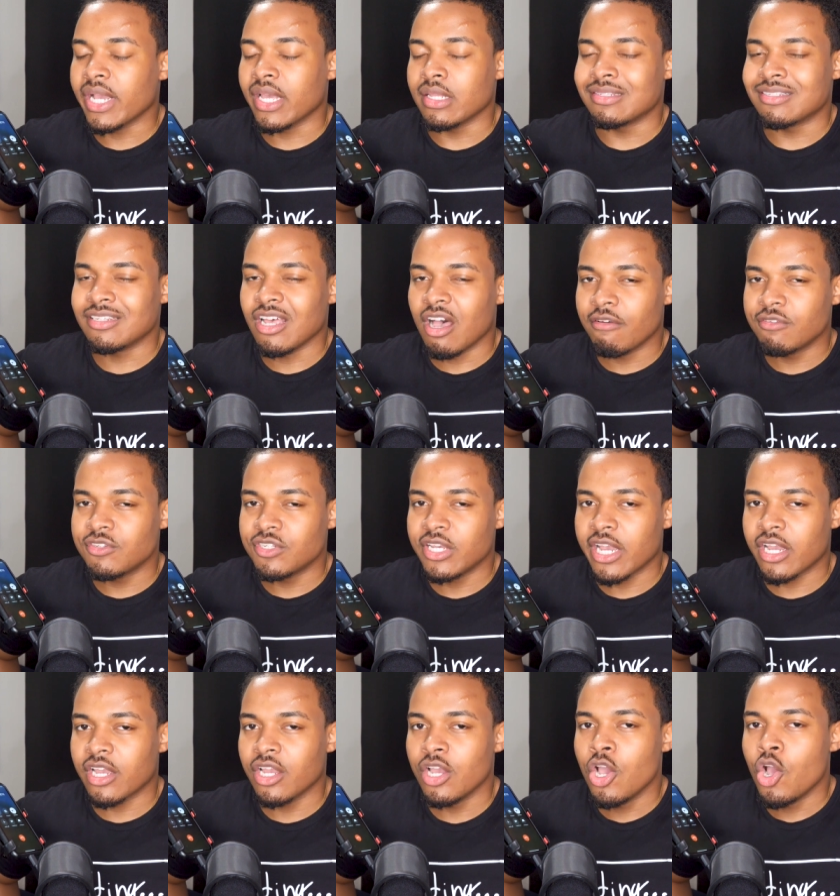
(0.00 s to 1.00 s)
like a soft
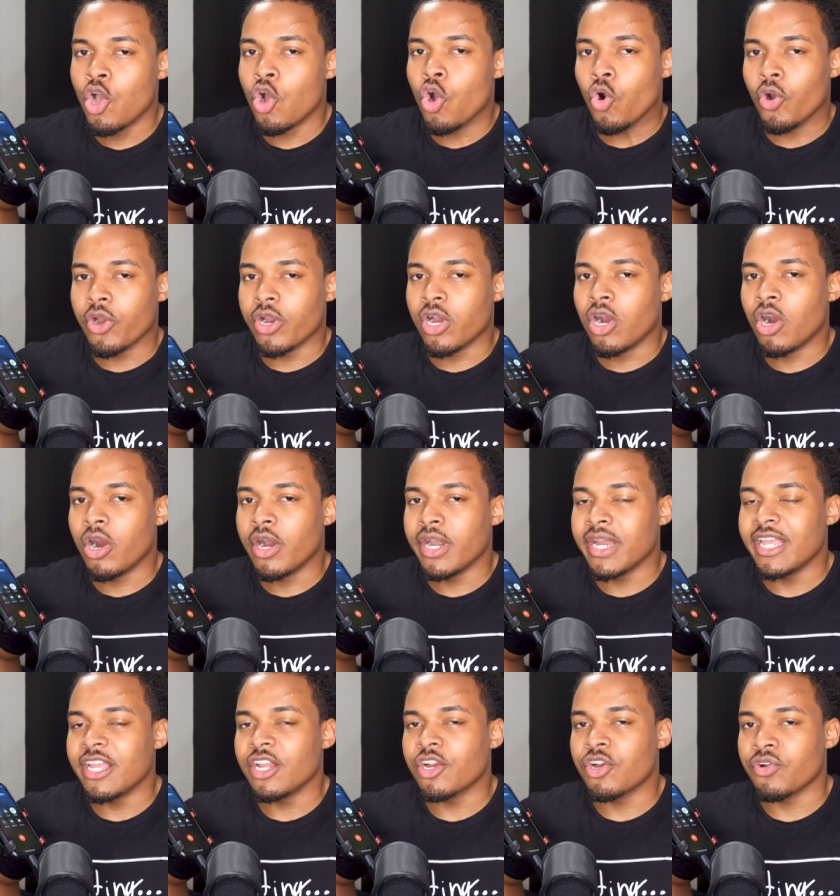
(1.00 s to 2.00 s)
check or a
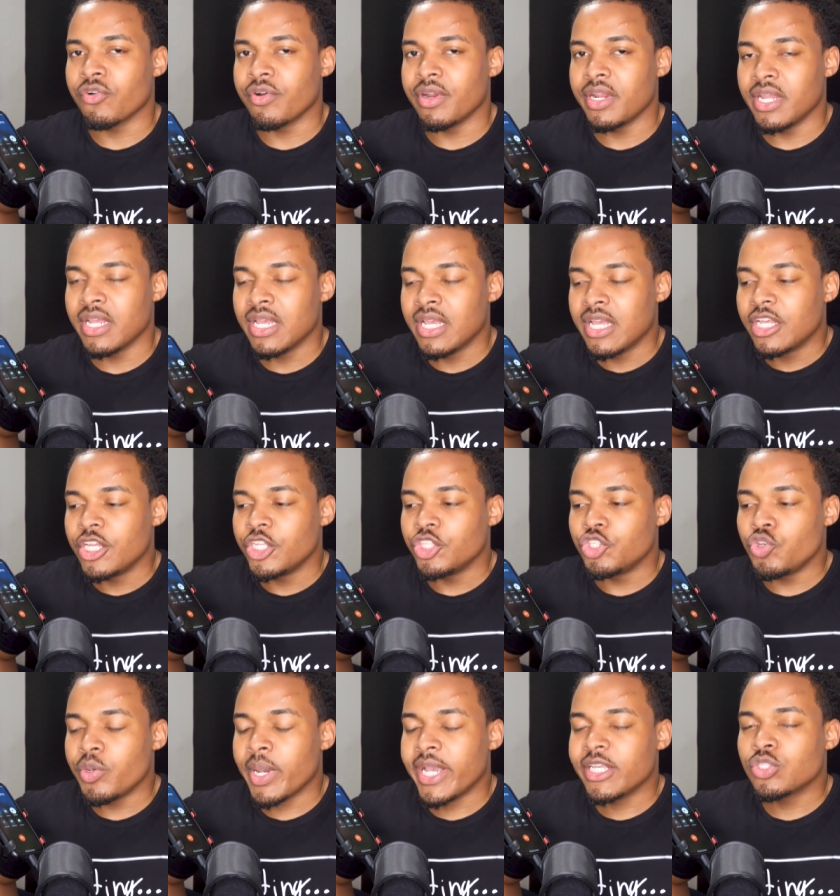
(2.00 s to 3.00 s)
hard inquiry.
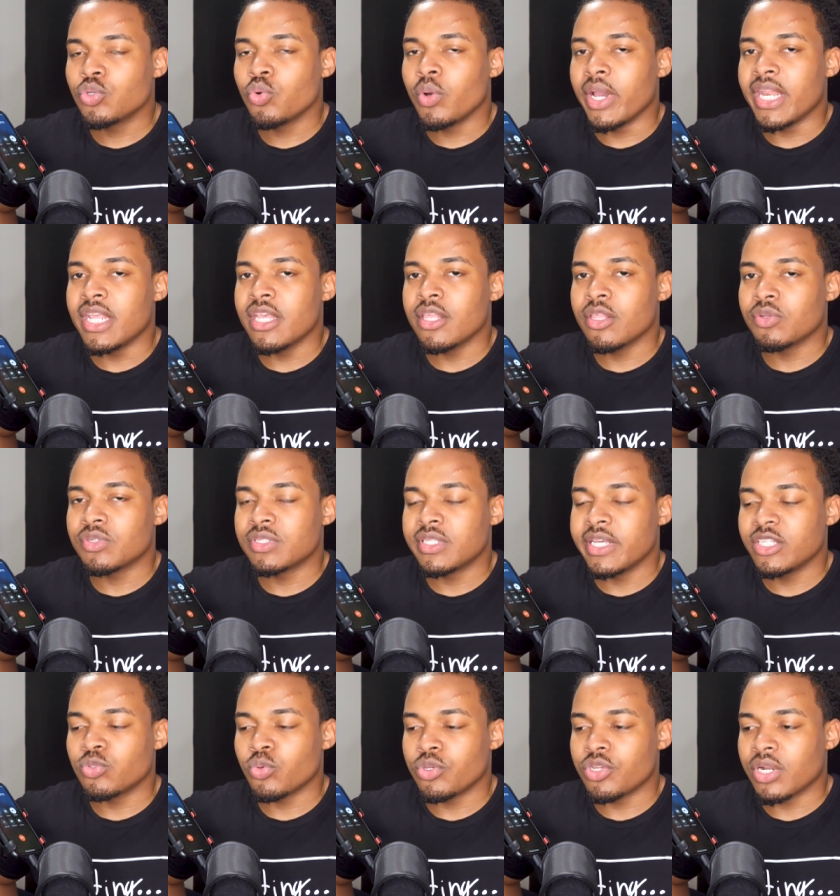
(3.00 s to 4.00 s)
Do you guys do any of those
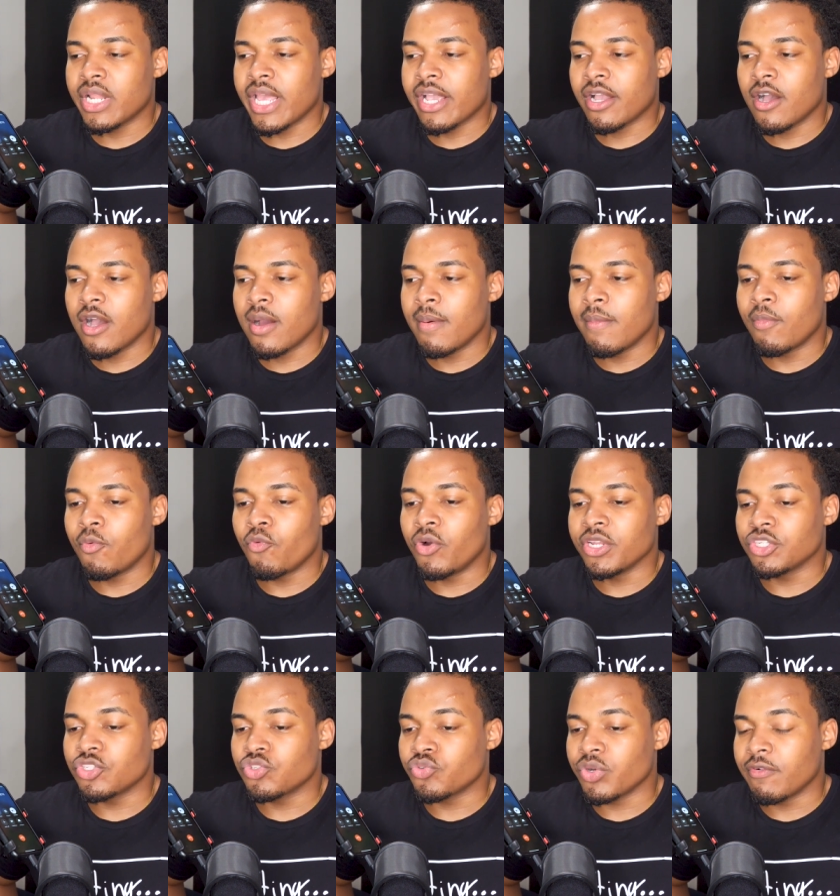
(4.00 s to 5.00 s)
things when you're like um
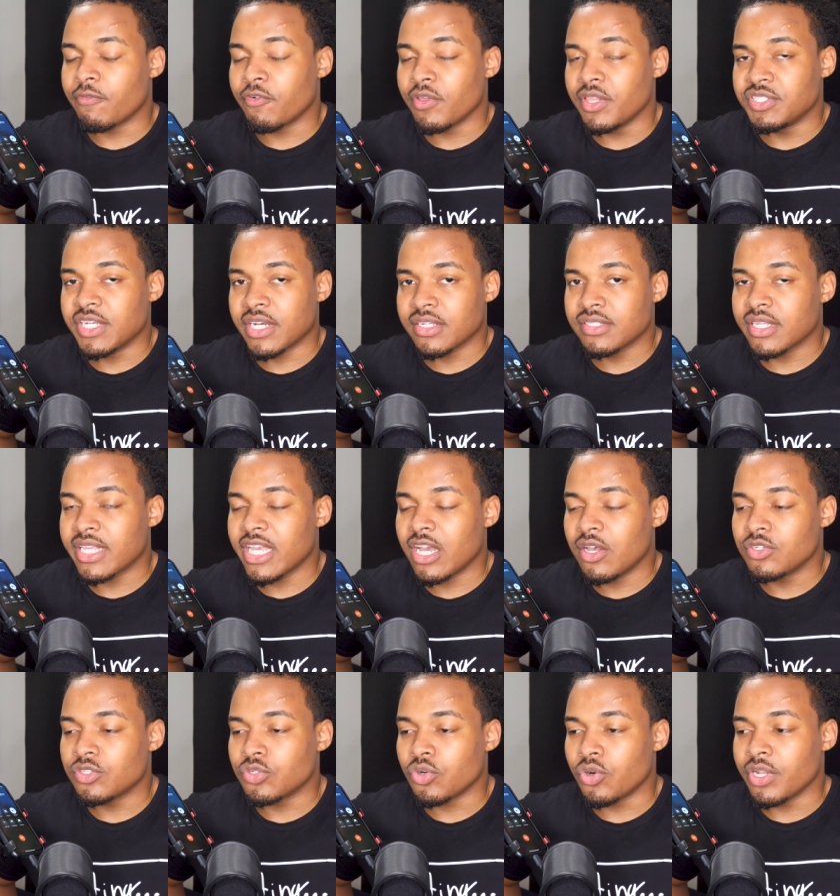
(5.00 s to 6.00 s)
registering for the checkers
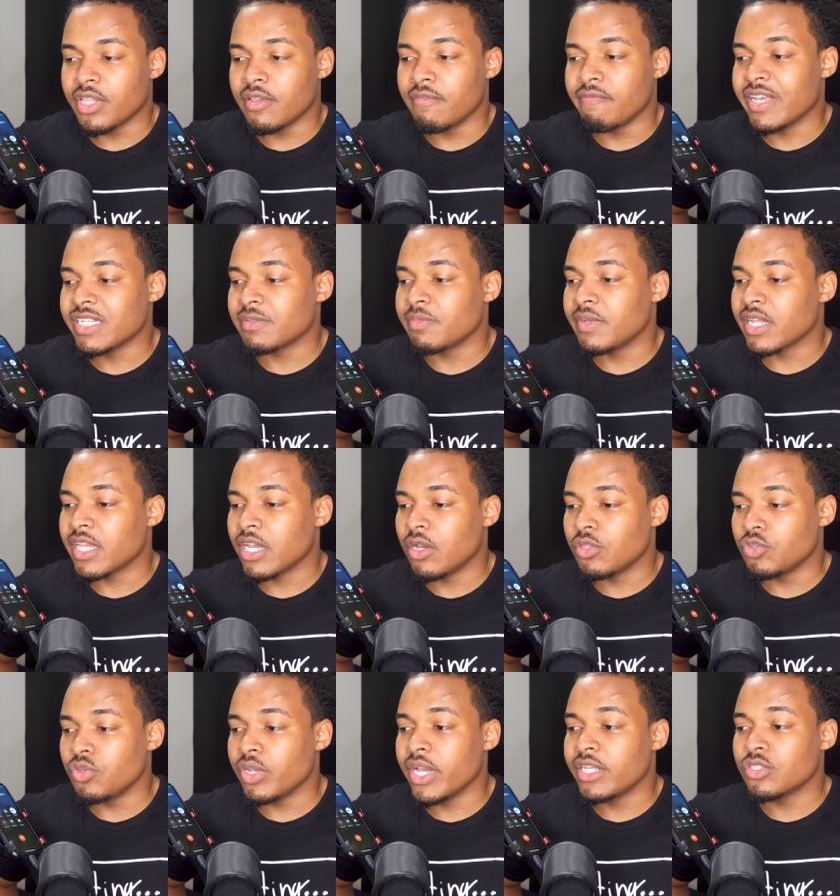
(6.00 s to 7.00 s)
accounts or the investment
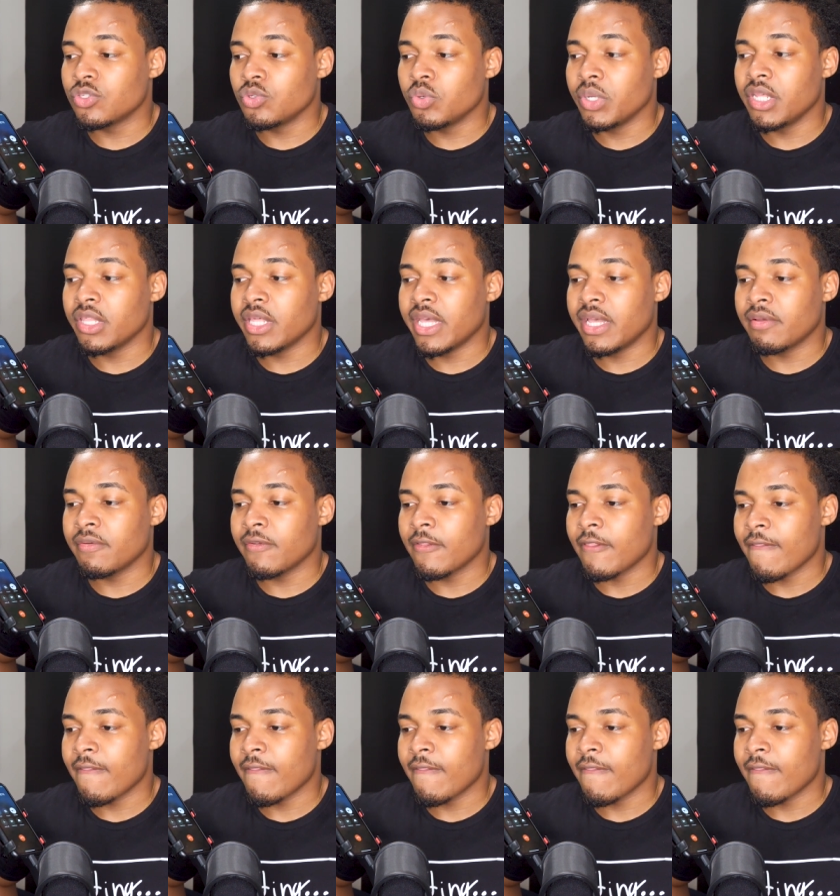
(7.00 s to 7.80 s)
account? Do you guys do any of that?